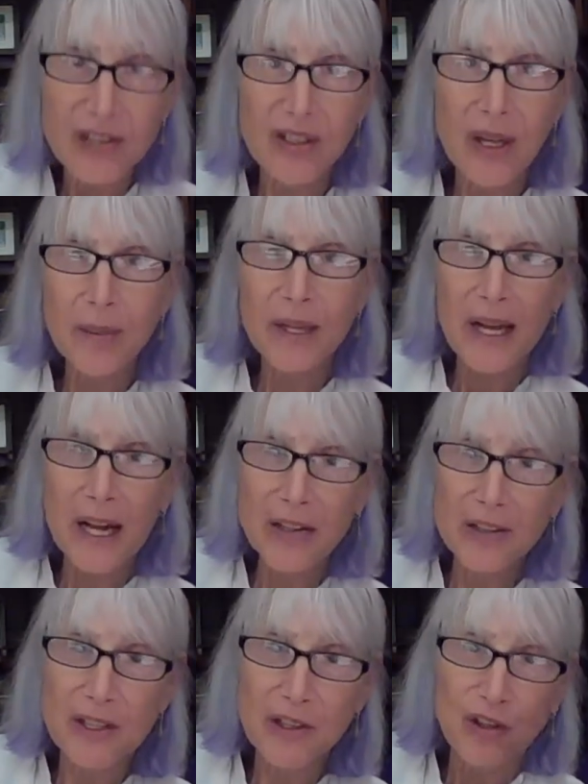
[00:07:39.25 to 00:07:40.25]
Stomach
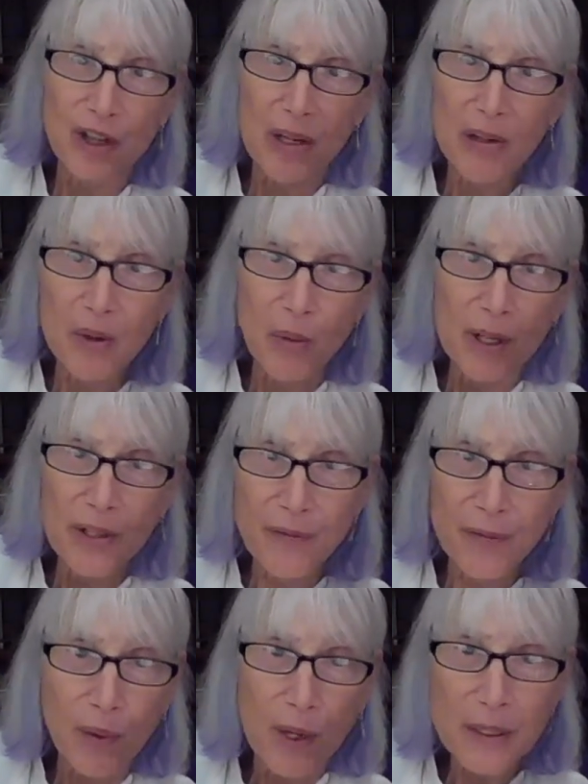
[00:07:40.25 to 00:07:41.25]
acid is generally 1 to
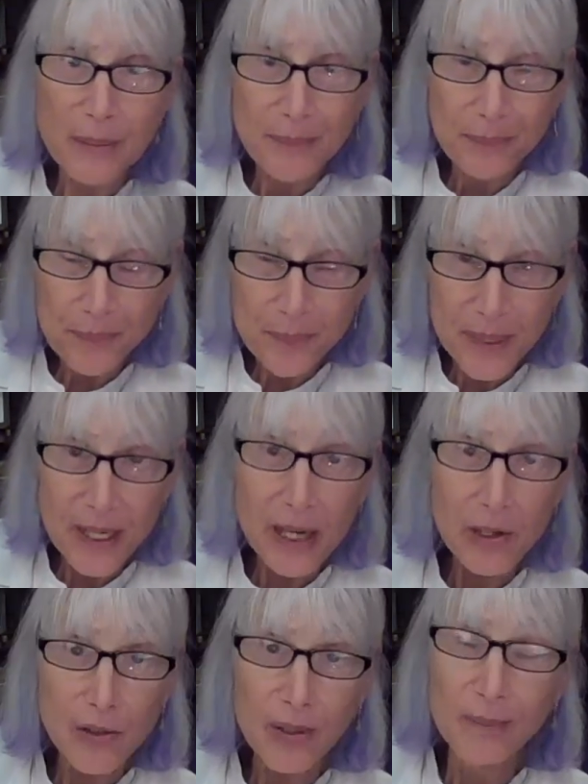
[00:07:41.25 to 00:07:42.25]
4
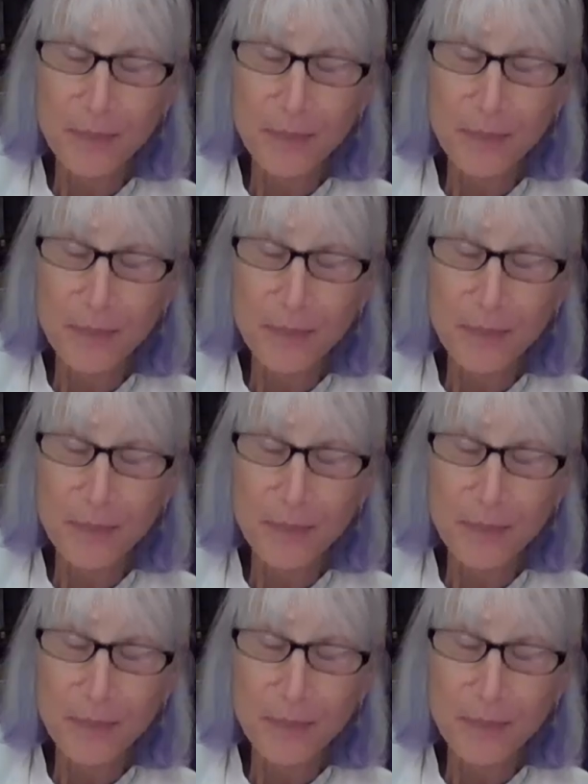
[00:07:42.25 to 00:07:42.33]
pH.